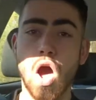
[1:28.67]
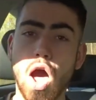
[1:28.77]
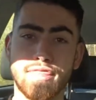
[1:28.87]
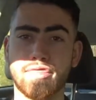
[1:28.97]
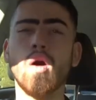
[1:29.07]

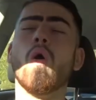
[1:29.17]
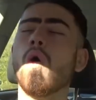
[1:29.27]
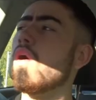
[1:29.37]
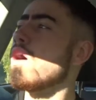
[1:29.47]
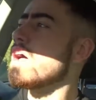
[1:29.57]
I
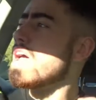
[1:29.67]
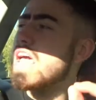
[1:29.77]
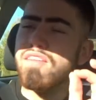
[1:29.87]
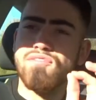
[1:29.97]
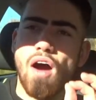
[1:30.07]
thought,
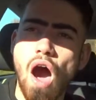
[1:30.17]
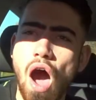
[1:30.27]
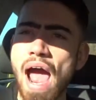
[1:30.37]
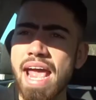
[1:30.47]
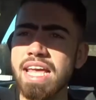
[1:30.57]
if
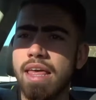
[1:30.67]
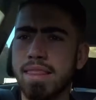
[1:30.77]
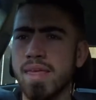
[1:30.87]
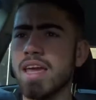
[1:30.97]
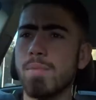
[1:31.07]
I
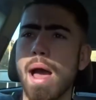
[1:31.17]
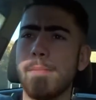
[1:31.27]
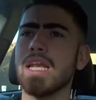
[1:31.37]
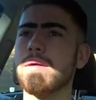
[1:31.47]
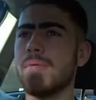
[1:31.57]
think about a
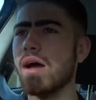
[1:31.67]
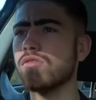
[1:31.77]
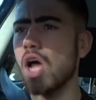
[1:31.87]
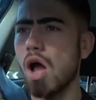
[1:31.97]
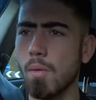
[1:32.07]
million
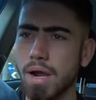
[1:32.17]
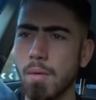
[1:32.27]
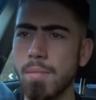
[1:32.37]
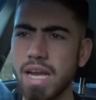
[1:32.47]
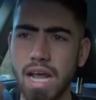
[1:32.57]
pounds, I'll become
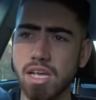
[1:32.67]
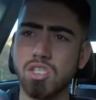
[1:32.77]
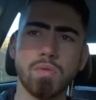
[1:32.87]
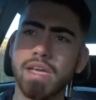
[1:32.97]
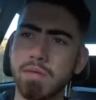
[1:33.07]
a millionaire.
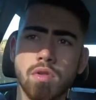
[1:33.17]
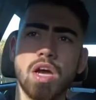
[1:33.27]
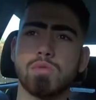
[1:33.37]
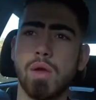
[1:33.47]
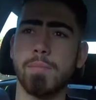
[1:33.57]
Sweet,
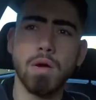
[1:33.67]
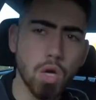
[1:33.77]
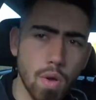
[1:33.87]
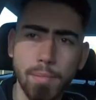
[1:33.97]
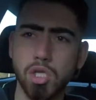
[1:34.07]
nice one.
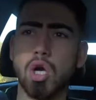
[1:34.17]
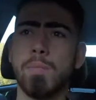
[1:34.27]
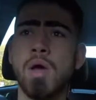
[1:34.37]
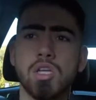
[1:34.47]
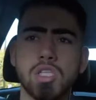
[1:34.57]
Quit my
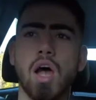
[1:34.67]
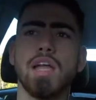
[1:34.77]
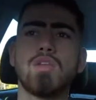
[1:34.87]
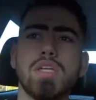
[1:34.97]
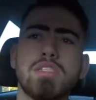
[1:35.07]
job,
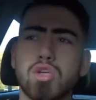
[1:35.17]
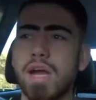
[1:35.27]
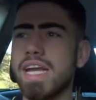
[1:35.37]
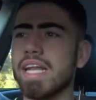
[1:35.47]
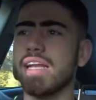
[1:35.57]
started doing
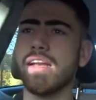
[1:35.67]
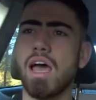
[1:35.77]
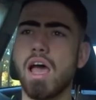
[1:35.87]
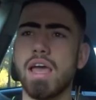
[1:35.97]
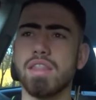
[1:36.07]
trading
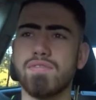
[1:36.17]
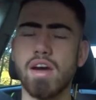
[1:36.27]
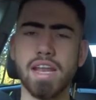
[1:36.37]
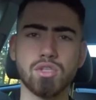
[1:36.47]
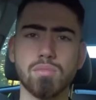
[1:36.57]
uh, the
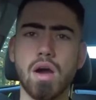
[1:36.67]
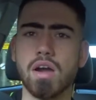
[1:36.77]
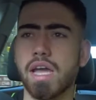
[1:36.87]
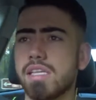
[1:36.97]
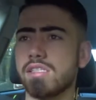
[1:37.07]
financial
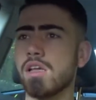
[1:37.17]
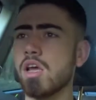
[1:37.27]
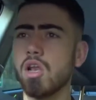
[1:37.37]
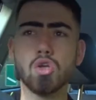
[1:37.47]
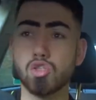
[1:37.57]
markets.
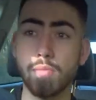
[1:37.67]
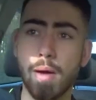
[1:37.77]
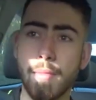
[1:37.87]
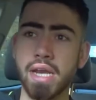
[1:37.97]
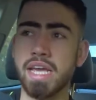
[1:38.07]
Lost all my
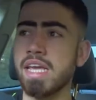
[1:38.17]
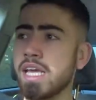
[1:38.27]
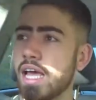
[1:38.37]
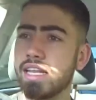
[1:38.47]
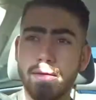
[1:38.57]
money
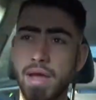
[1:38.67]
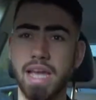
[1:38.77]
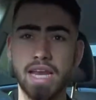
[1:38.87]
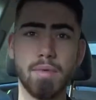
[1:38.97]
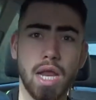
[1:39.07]
and didn't make
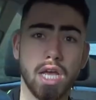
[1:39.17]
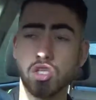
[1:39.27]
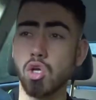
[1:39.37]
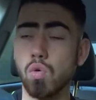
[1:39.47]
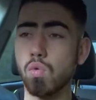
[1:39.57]
any money
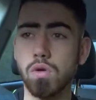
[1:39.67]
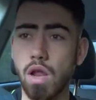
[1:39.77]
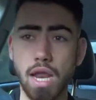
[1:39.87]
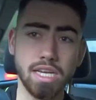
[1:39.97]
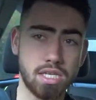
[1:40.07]
at all. Like,
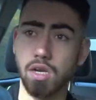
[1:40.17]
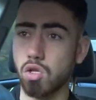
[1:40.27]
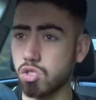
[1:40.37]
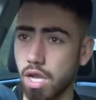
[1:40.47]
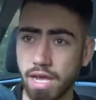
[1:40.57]
I literally
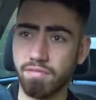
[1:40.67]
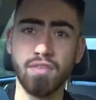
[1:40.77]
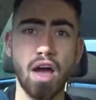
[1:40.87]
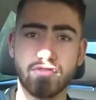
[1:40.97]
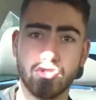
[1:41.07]
lost like
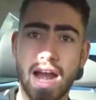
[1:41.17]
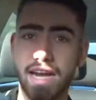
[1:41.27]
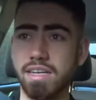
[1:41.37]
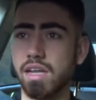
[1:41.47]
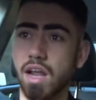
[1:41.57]
five
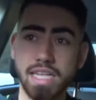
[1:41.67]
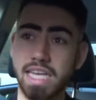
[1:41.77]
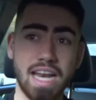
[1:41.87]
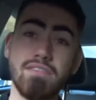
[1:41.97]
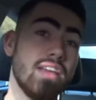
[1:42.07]
grand, and I
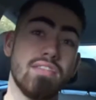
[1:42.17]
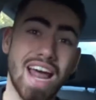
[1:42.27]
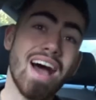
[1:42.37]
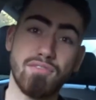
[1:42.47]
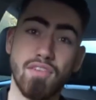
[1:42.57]
didn't have, even
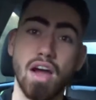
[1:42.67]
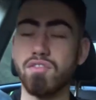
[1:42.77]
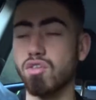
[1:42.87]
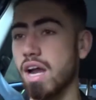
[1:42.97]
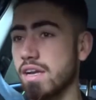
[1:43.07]
have five
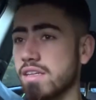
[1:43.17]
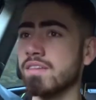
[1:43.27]
grand.